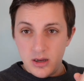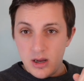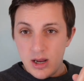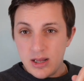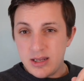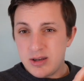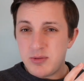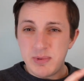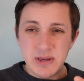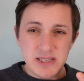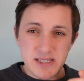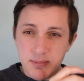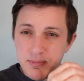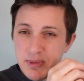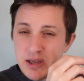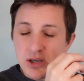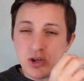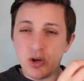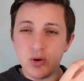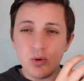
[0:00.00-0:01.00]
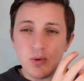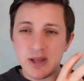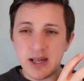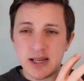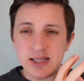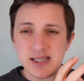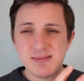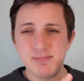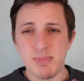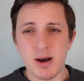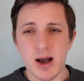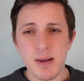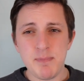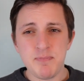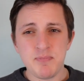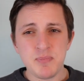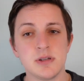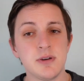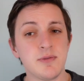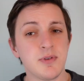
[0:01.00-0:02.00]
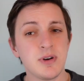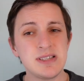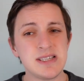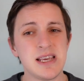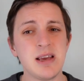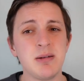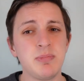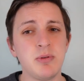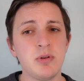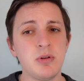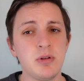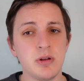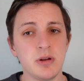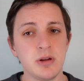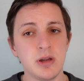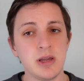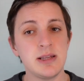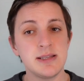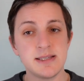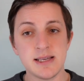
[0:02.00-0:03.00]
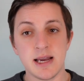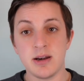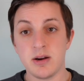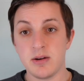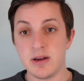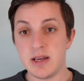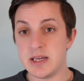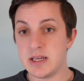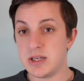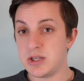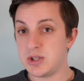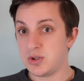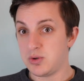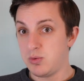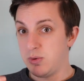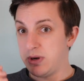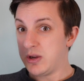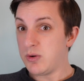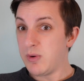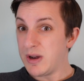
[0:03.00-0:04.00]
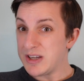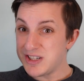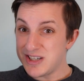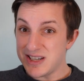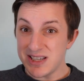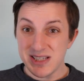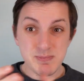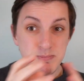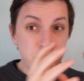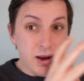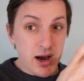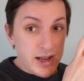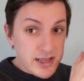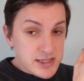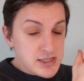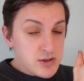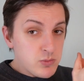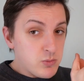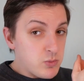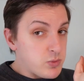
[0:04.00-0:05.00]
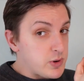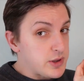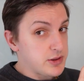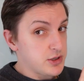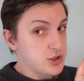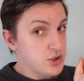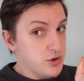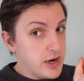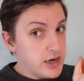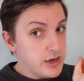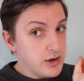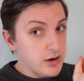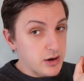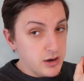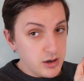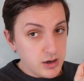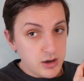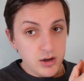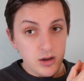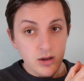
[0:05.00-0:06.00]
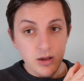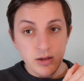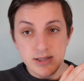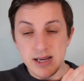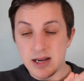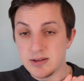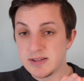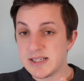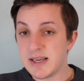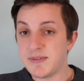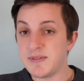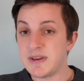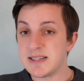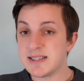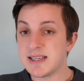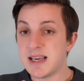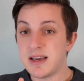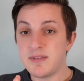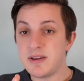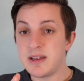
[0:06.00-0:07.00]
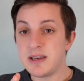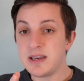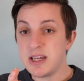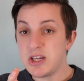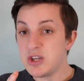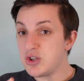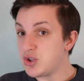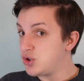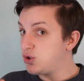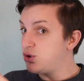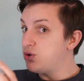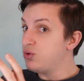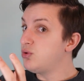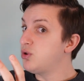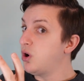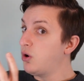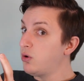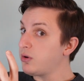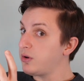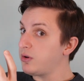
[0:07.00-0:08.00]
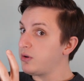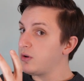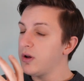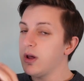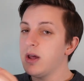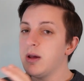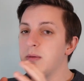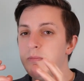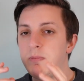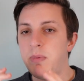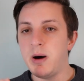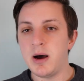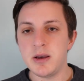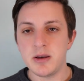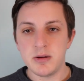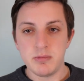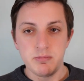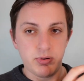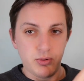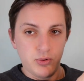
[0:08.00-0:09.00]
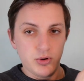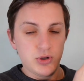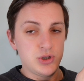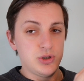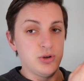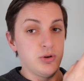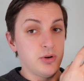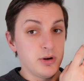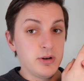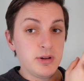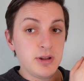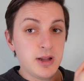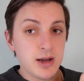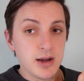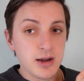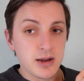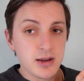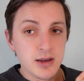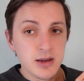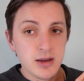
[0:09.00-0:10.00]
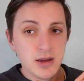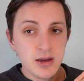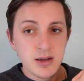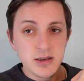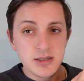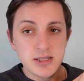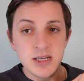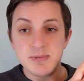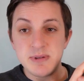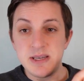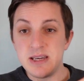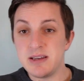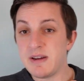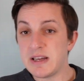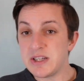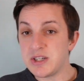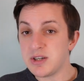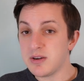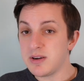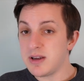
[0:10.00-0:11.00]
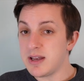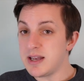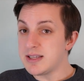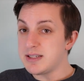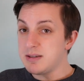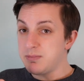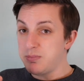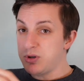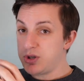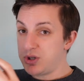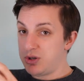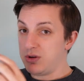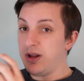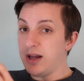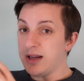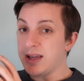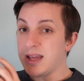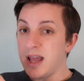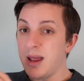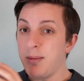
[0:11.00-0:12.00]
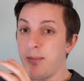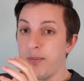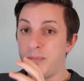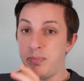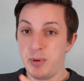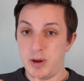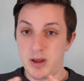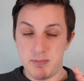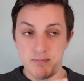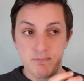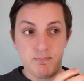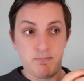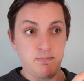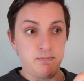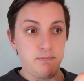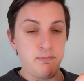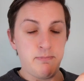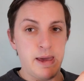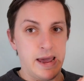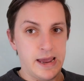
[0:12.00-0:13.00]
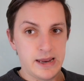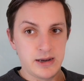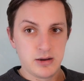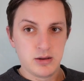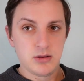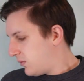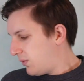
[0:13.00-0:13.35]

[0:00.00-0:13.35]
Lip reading: And there'd be something new in that spot. So for example, Insider is 20 questions, but with a trader. Town 77 is Sudoku, but push your luck. Deep Sea Adventure is a push your luck game, but bad.